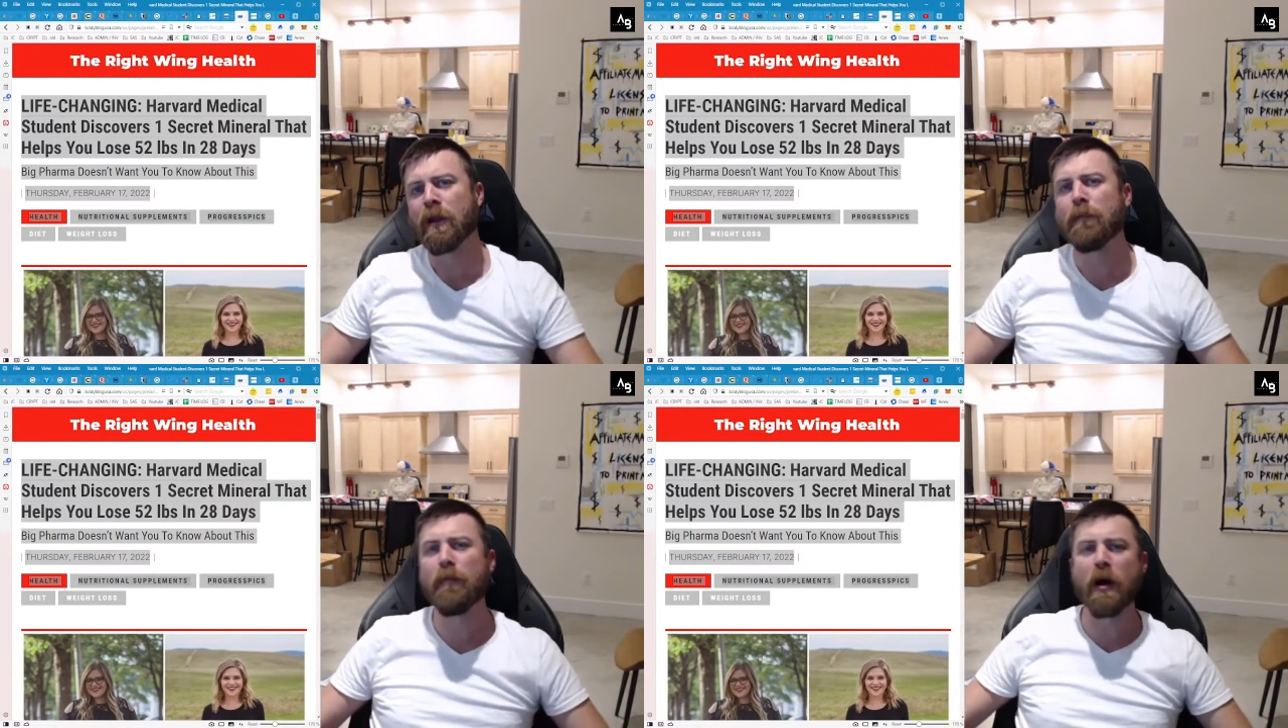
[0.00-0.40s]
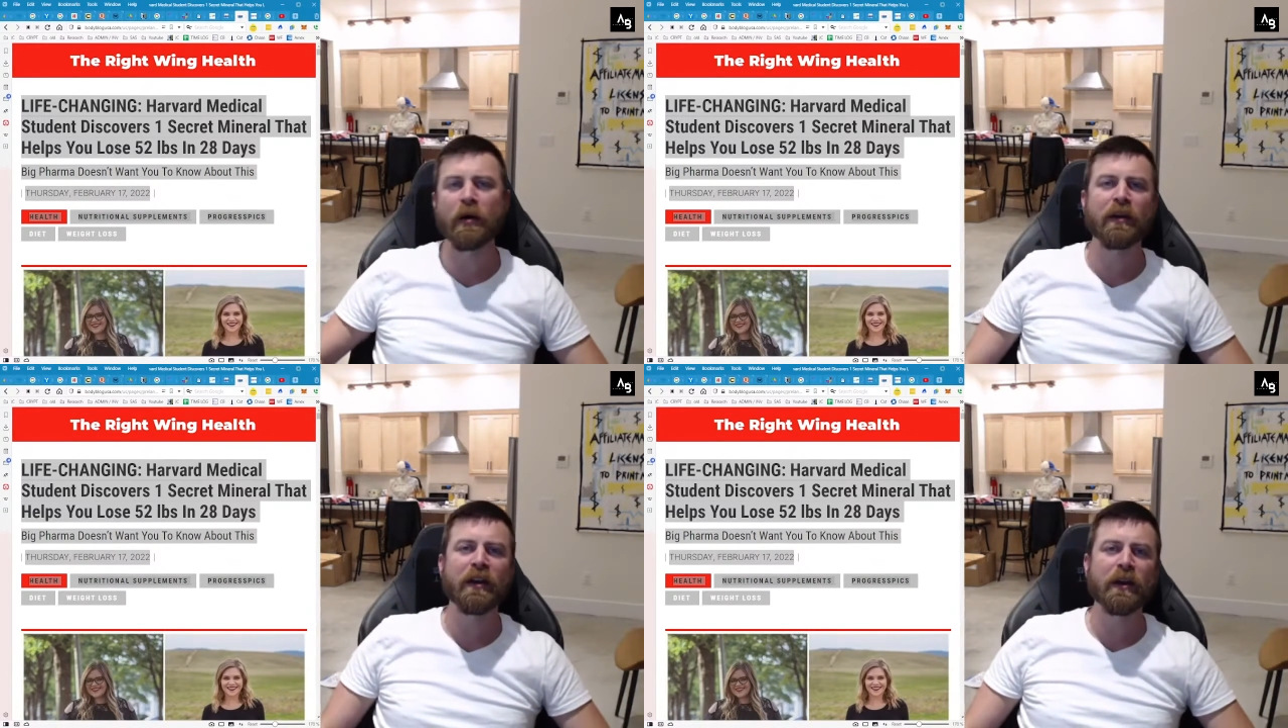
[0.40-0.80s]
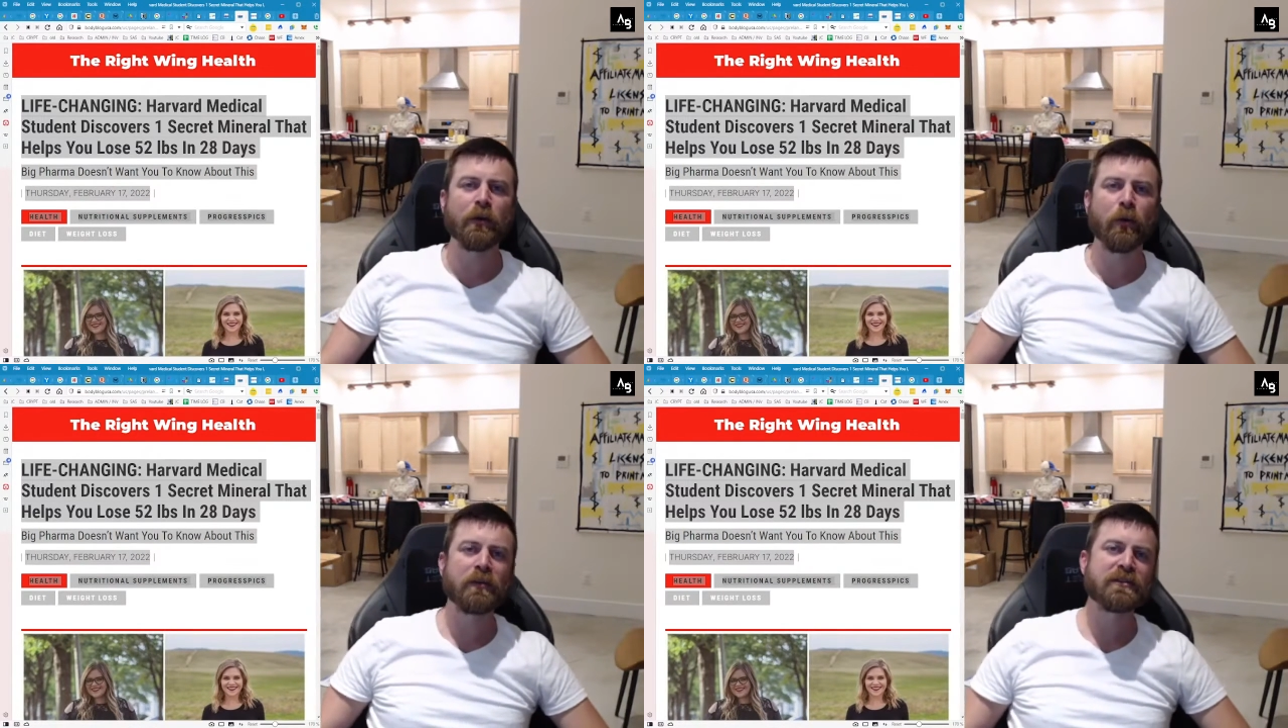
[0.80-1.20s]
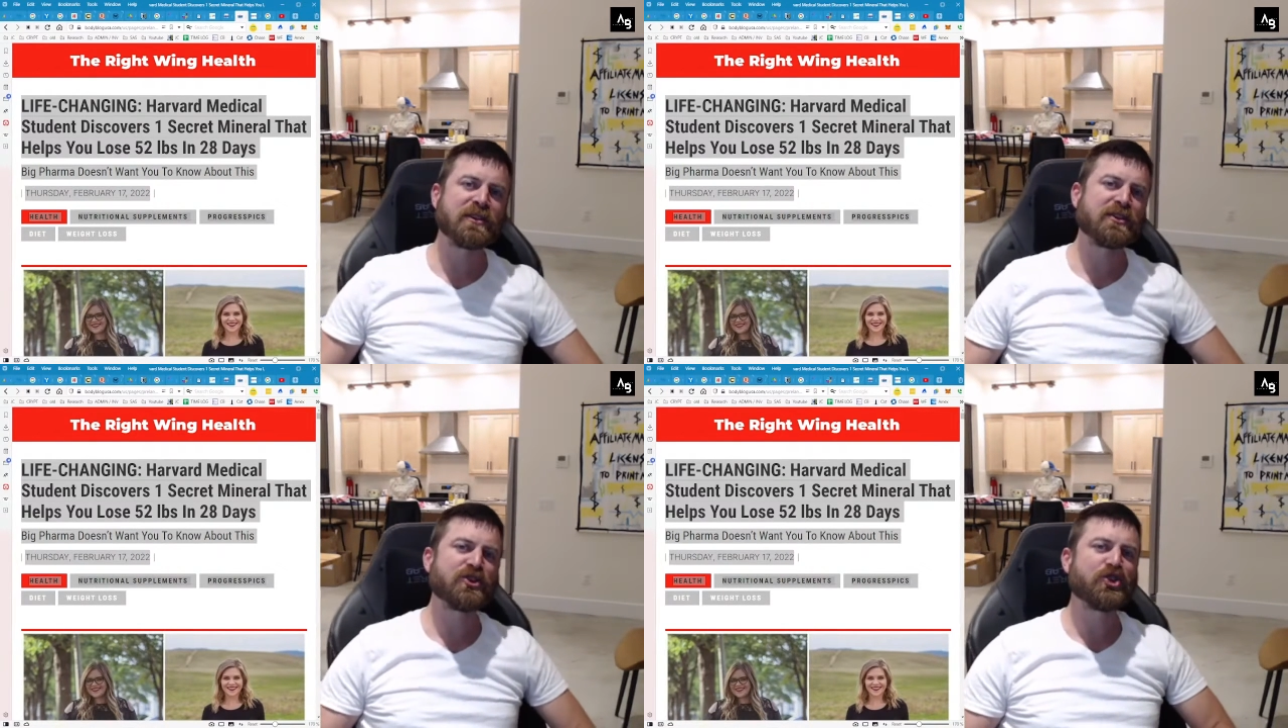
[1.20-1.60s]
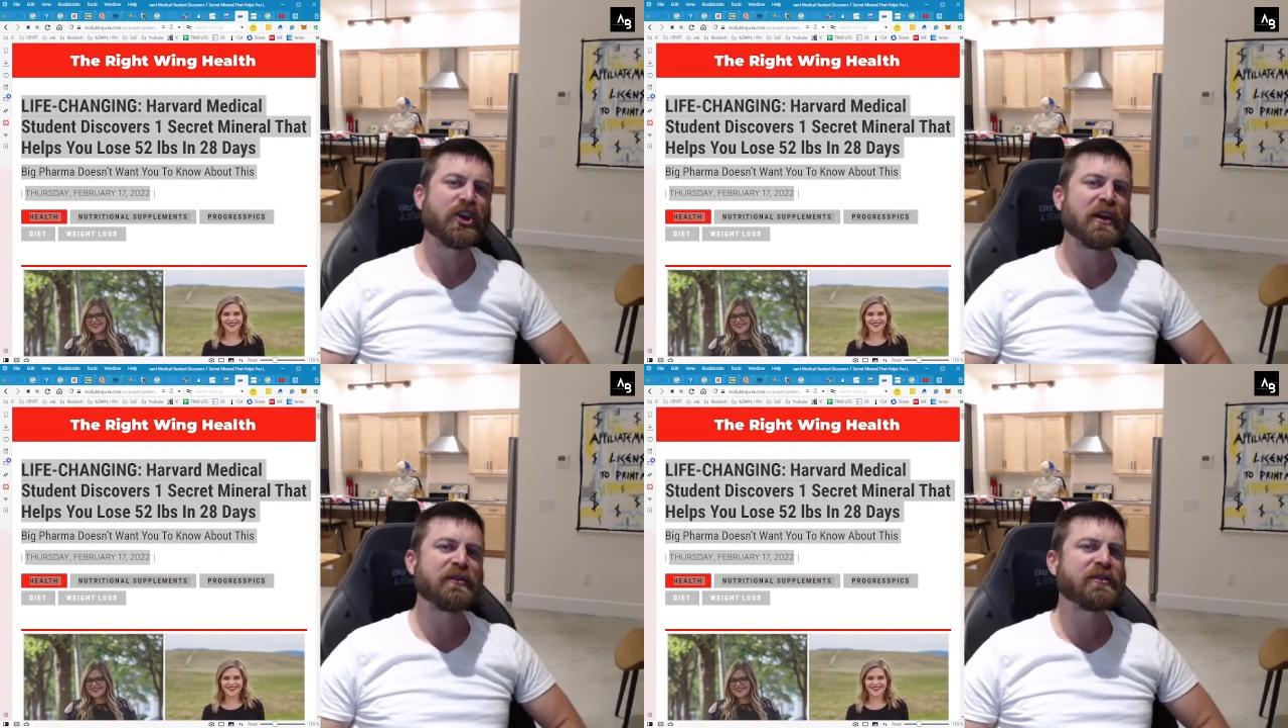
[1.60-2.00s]
Marketing courses
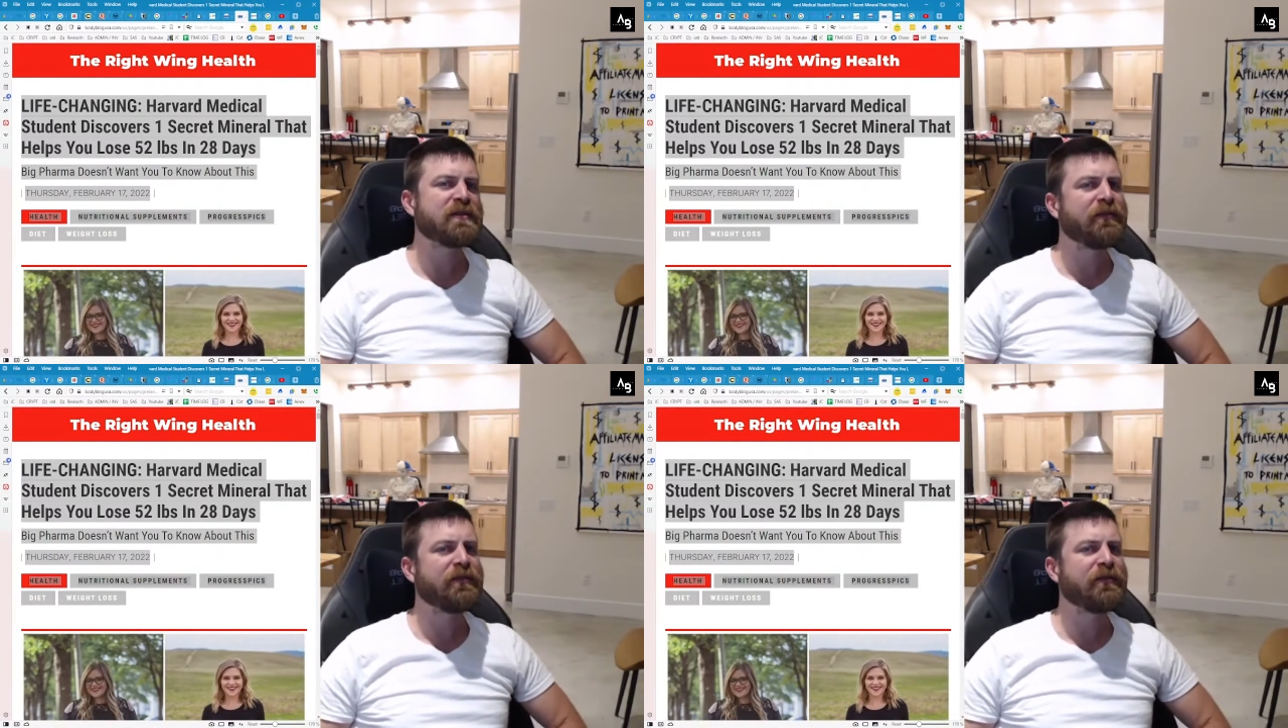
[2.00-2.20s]
changes